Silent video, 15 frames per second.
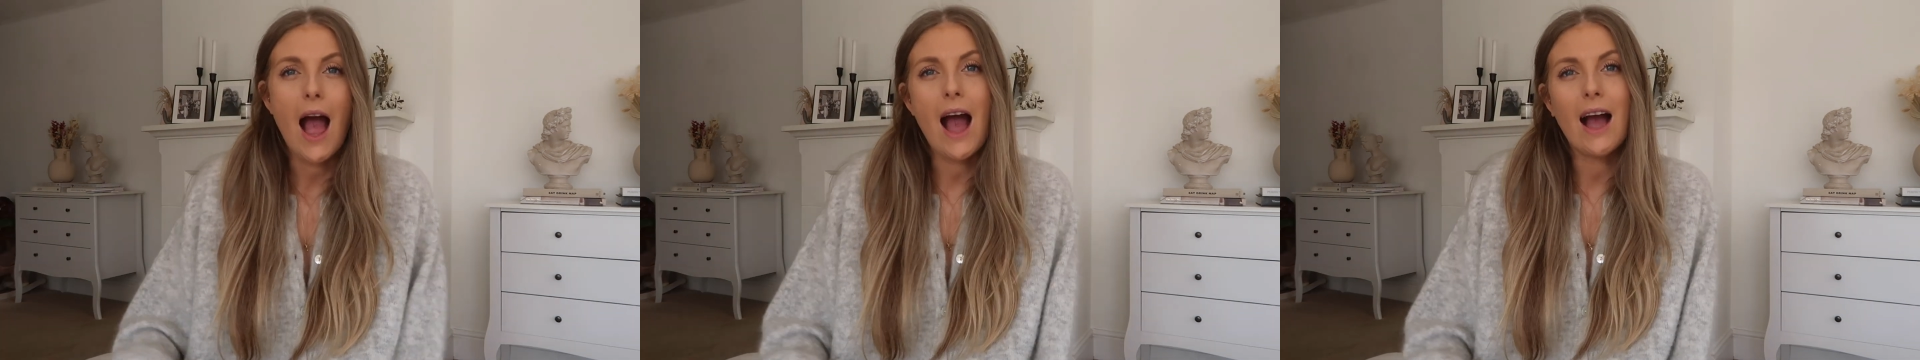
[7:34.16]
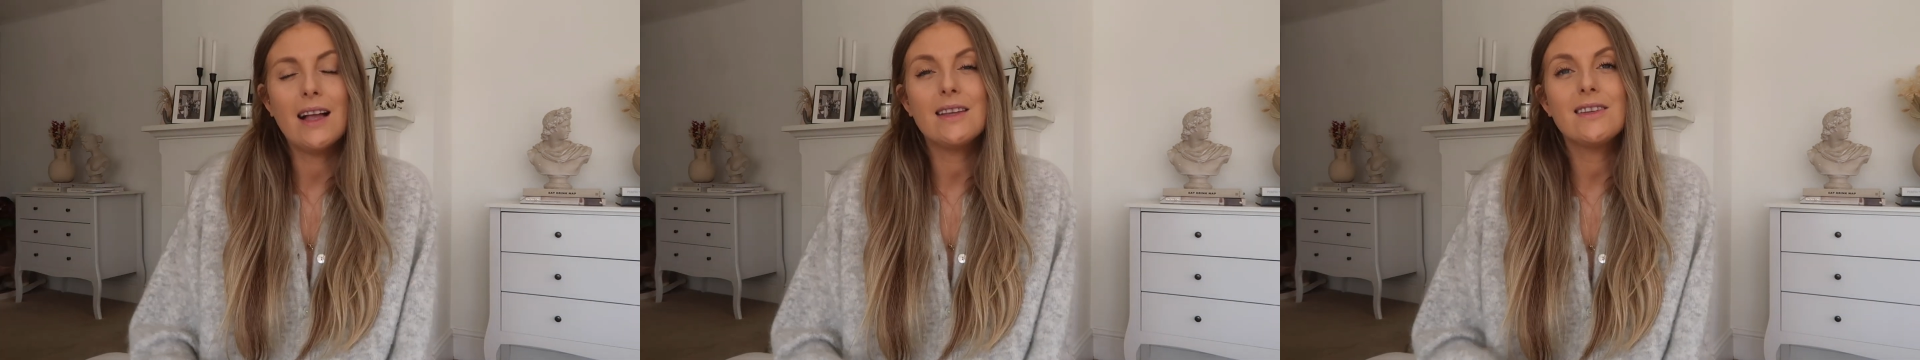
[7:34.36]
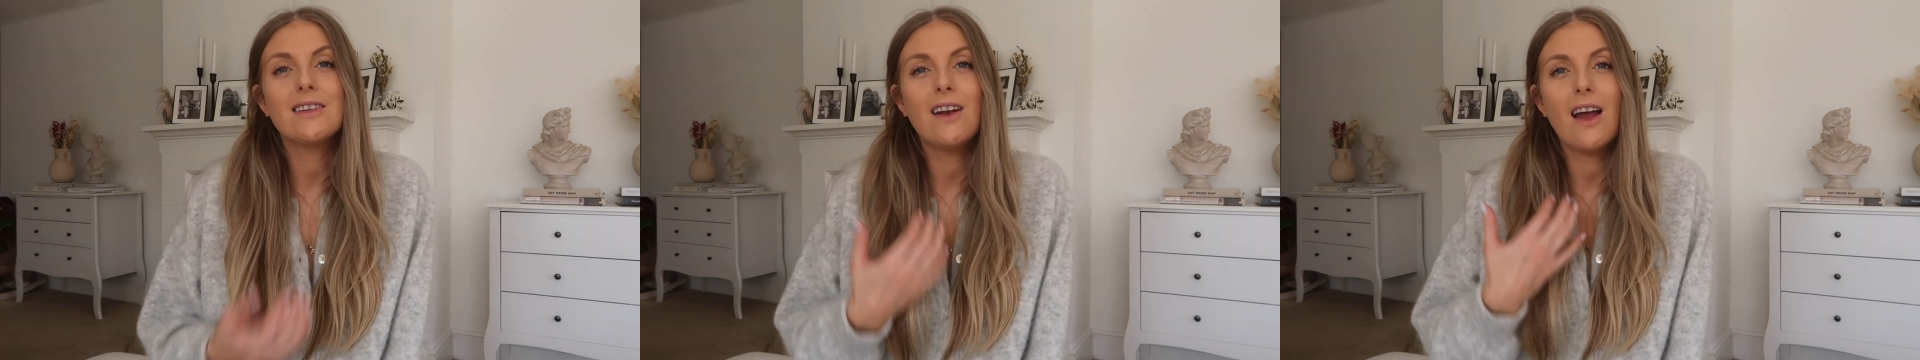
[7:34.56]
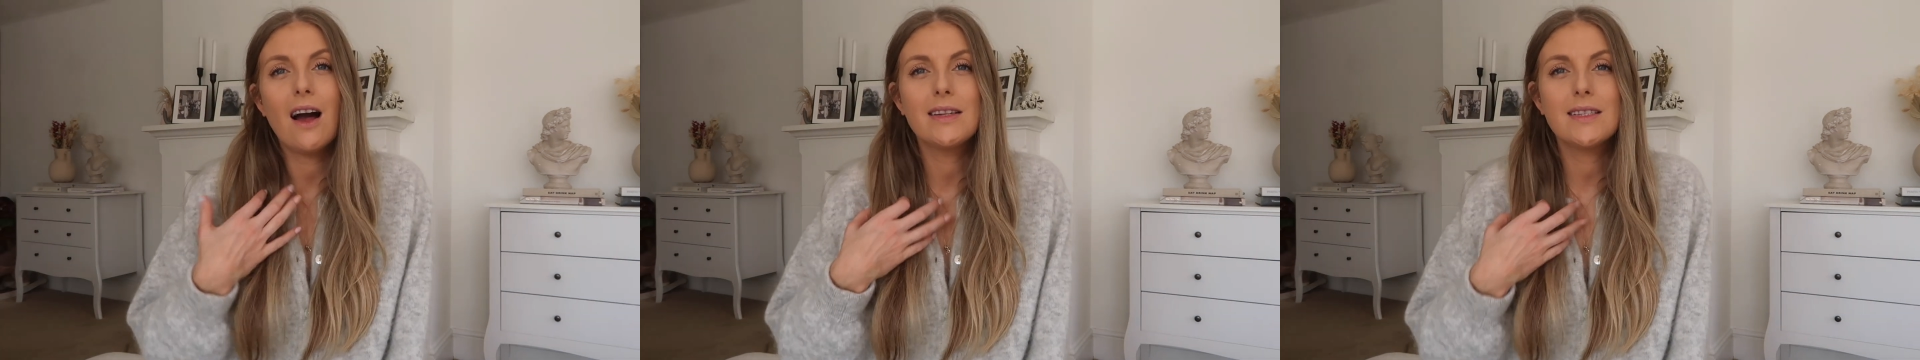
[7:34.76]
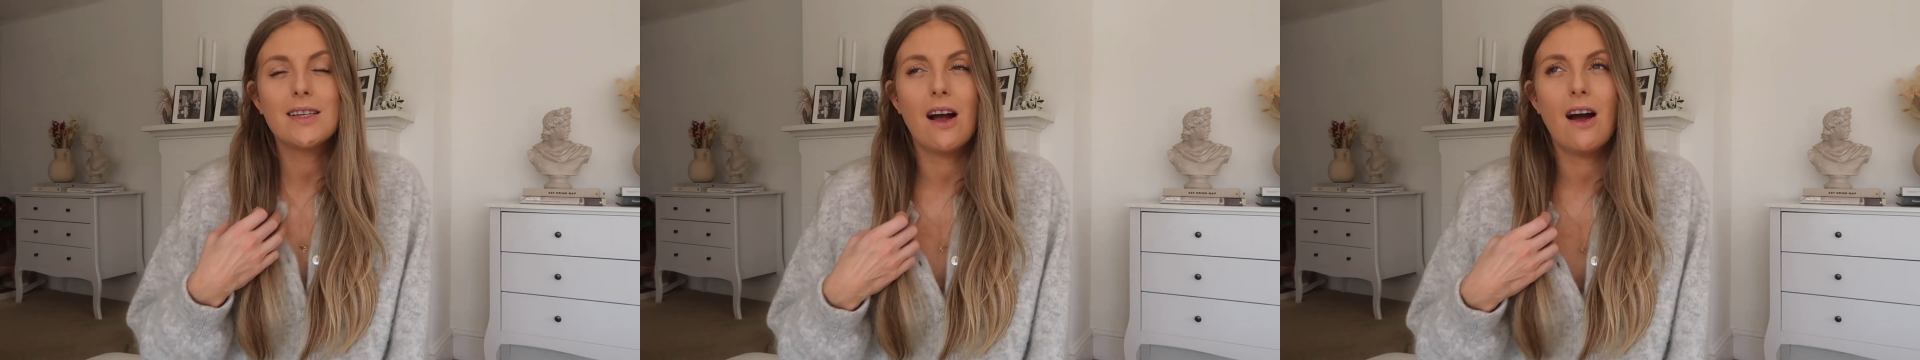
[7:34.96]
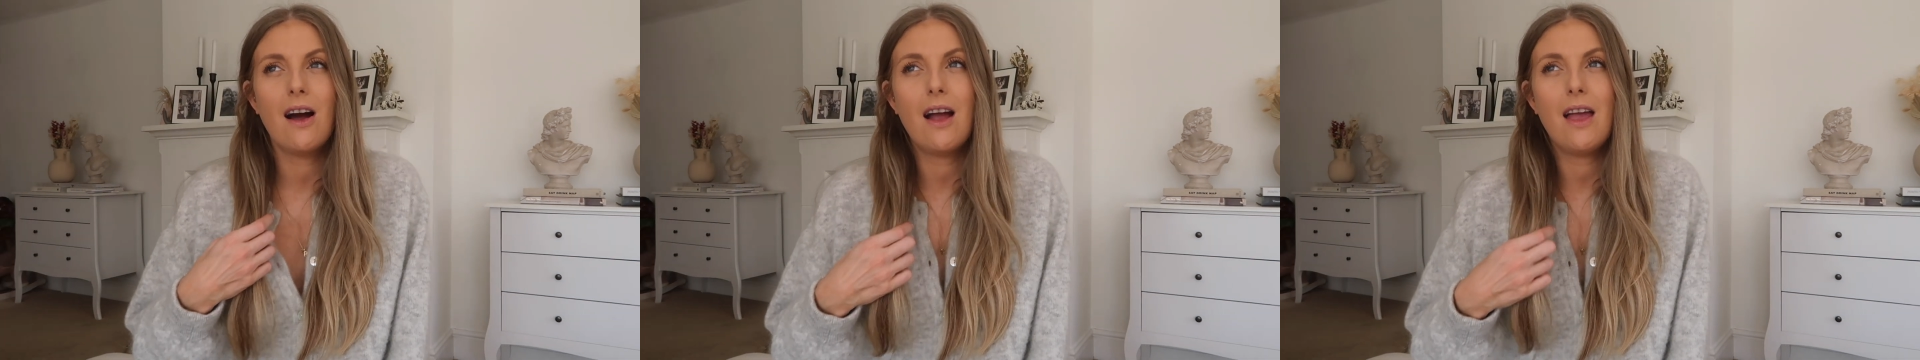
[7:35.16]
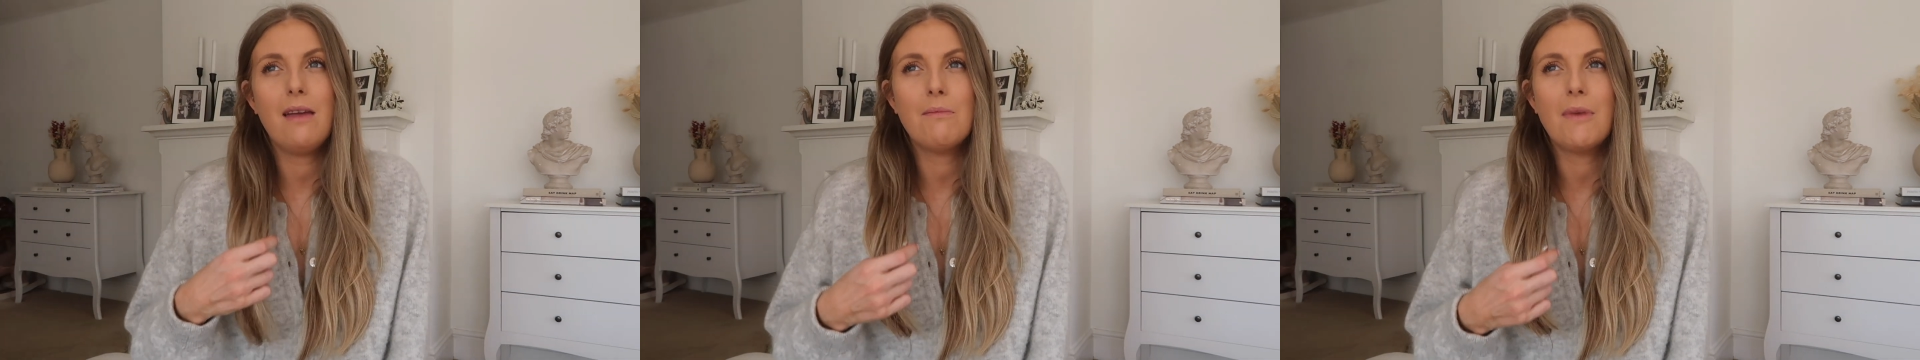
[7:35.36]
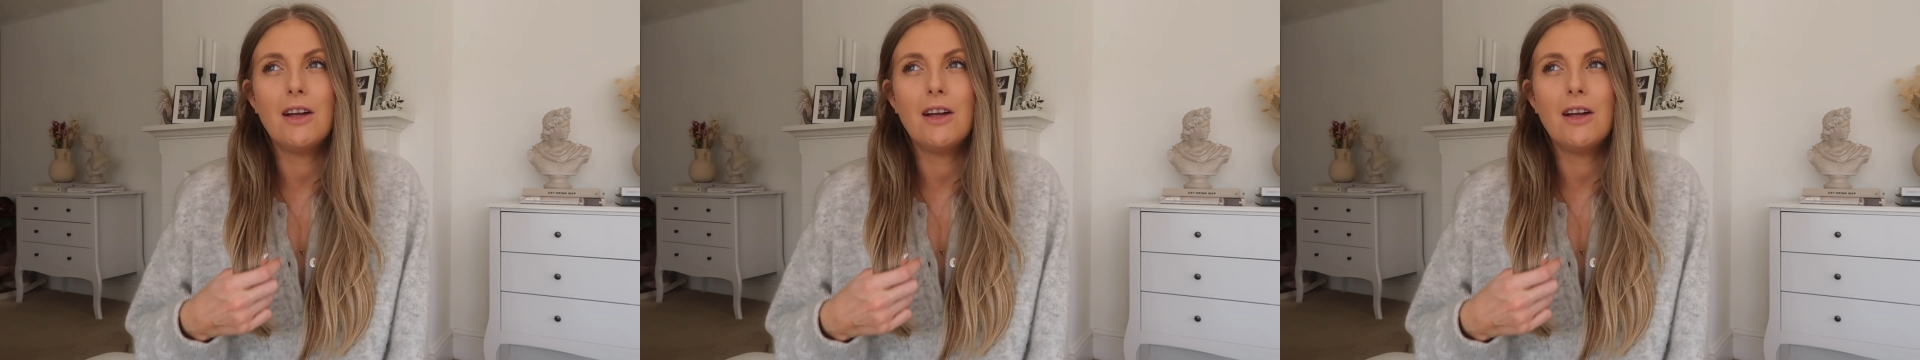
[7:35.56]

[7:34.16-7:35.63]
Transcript: and last time,